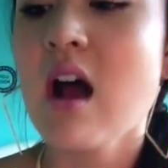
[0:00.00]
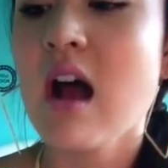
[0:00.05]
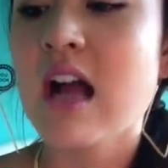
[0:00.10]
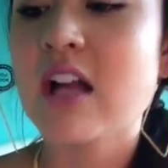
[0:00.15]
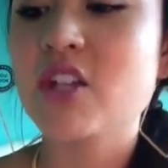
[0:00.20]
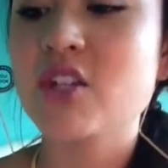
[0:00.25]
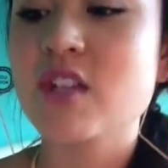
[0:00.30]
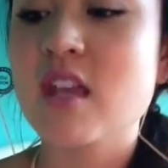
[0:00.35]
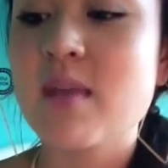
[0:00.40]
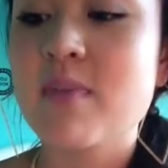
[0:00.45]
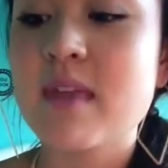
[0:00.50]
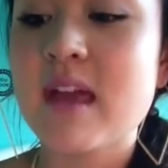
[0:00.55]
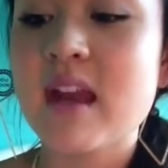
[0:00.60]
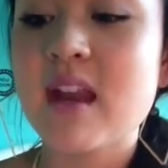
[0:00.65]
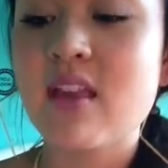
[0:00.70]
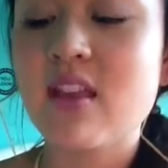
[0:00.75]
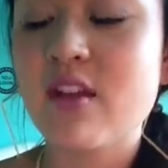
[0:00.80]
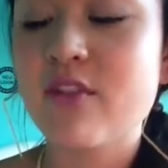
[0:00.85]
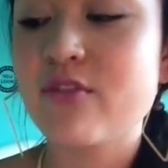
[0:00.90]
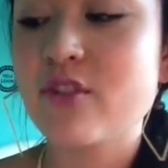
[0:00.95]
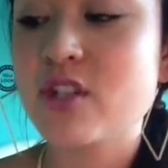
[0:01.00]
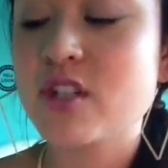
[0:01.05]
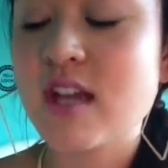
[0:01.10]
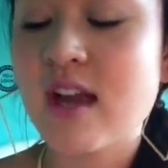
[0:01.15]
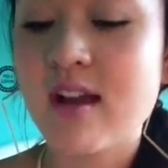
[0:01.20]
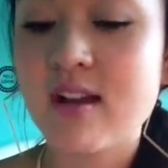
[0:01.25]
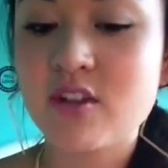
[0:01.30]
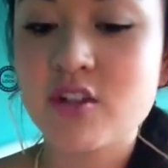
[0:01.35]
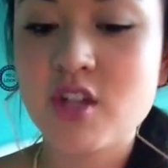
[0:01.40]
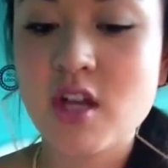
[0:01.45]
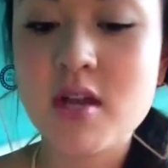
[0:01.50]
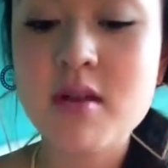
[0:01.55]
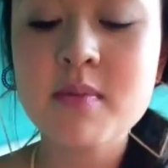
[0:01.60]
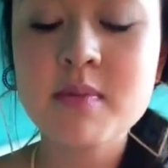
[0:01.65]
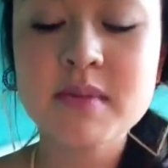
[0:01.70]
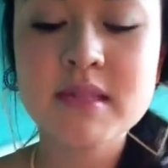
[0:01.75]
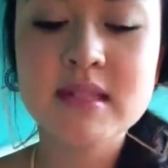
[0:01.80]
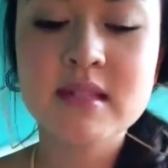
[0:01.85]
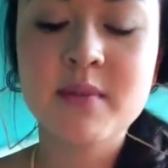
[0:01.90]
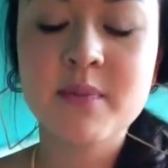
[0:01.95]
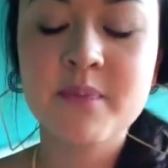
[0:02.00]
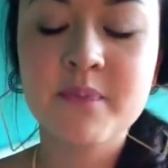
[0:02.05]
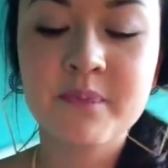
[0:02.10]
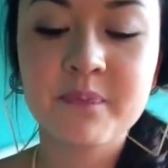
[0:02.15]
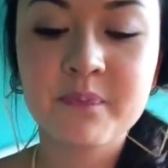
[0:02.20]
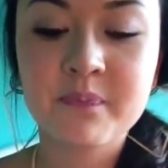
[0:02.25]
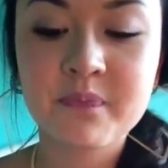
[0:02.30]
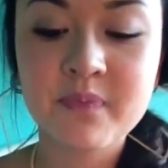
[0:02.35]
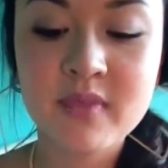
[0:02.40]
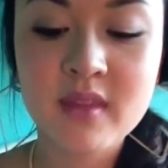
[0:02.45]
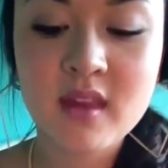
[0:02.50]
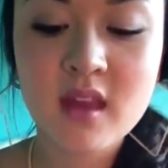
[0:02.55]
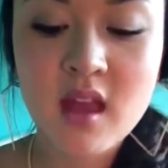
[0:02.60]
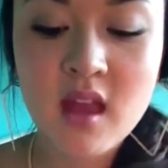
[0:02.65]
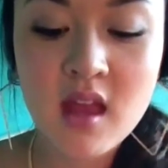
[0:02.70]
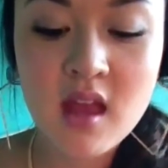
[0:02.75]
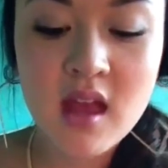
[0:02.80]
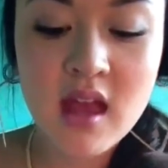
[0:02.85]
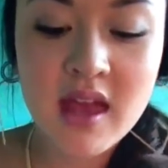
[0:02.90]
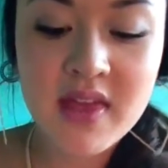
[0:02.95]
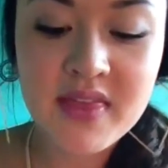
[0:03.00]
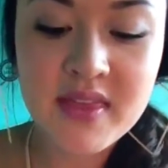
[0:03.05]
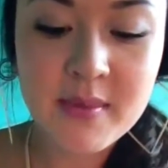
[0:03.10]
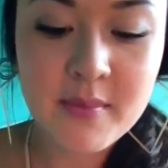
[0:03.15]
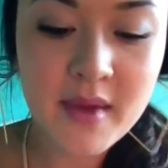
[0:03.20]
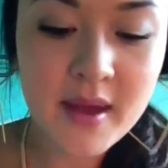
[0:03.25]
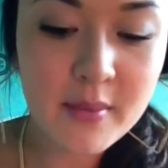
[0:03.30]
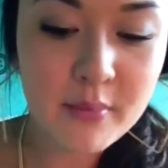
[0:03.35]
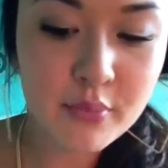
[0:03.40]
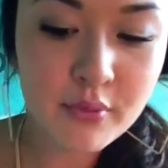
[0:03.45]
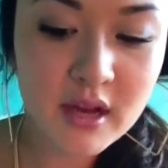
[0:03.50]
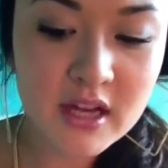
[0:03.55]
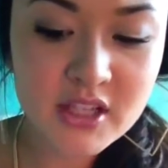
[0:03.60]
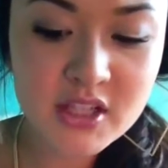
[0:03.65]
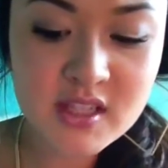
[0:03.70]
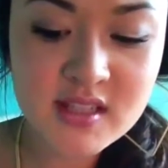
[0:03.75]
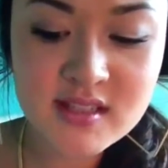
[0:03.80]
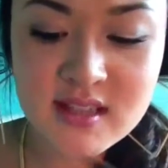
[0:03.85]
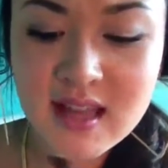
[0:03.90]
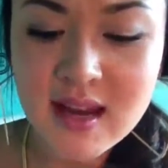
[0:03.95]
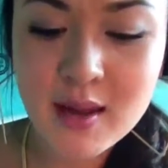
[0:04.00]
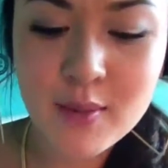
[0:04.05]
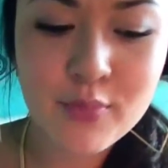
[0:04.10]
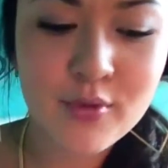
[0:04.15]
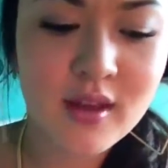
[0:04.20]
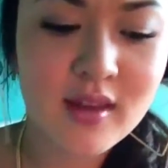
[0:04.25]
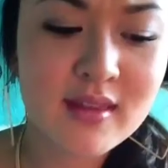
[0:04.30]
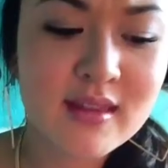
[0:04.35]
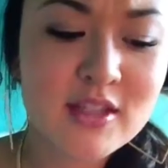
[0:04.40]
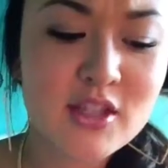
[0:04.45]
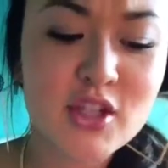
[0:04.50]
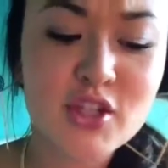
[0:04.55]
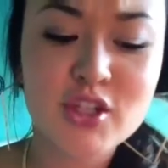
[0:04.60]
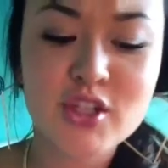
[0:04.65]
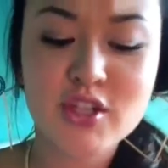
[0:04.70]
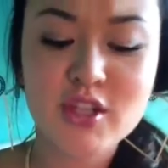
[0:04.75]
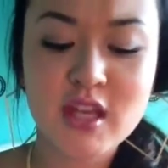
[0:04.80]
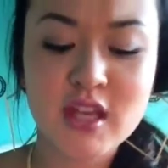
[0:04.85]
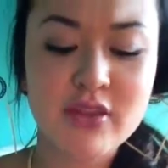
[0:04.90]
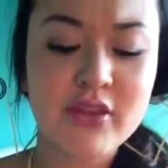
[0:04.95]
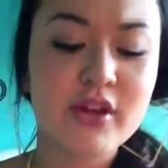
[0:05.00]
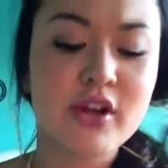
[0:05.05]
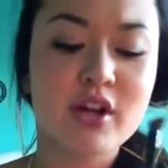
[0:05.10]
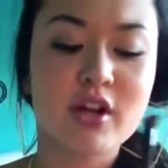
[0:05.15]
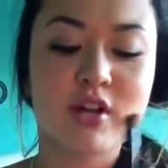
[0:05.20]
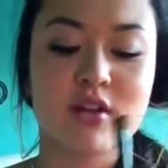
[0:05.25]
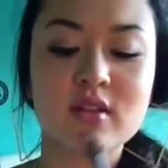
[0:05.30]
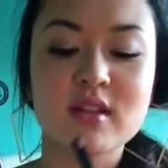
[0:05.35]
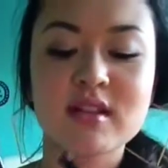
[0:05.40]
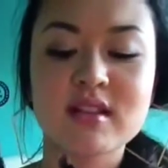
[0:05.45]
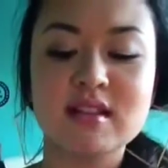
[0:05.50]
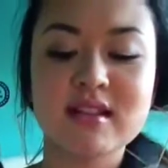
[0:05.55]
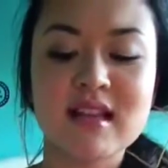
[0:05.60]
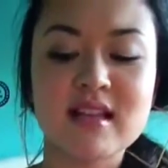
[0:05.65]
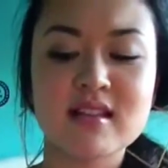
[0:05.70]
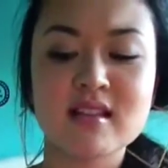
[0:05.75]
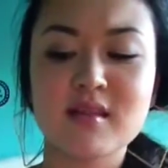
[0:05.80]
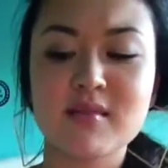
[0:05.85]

I just keep that in there for touch-ups. And then my brushes that I bring, these are just like the Kirkland set.